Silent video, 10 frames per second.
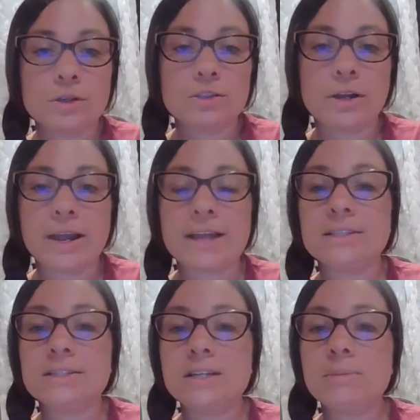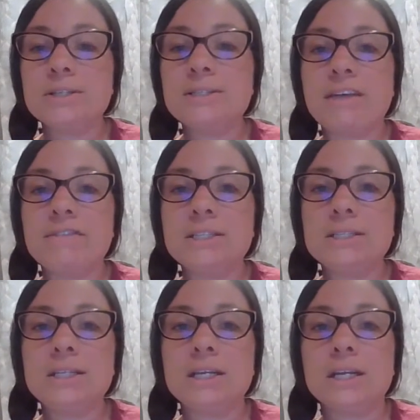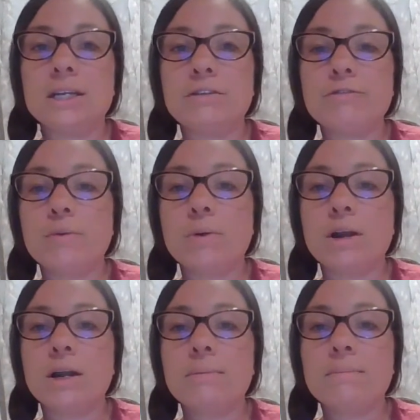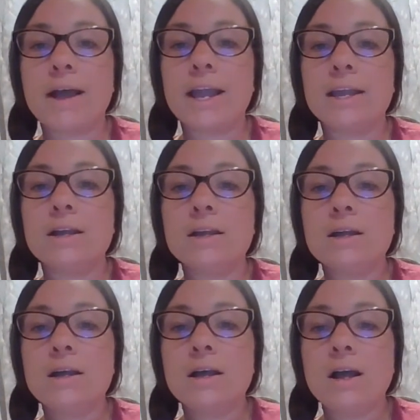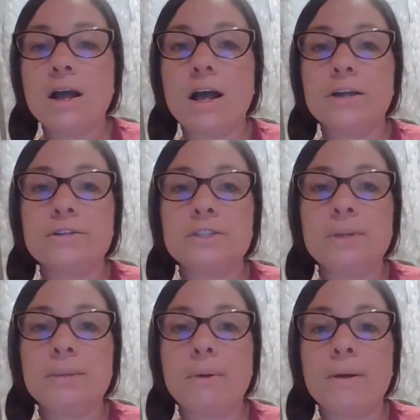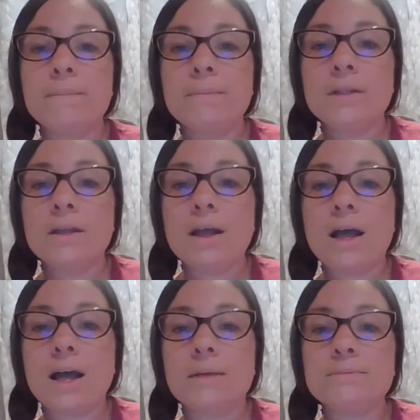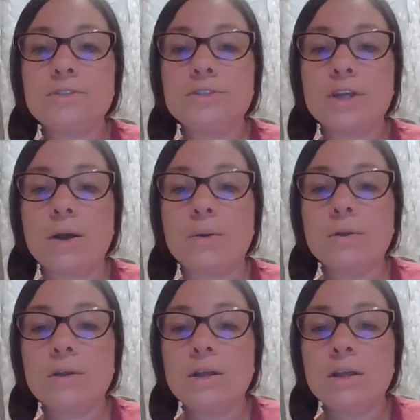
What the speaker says: Sorry, guys. It's number 17 for my honors people. So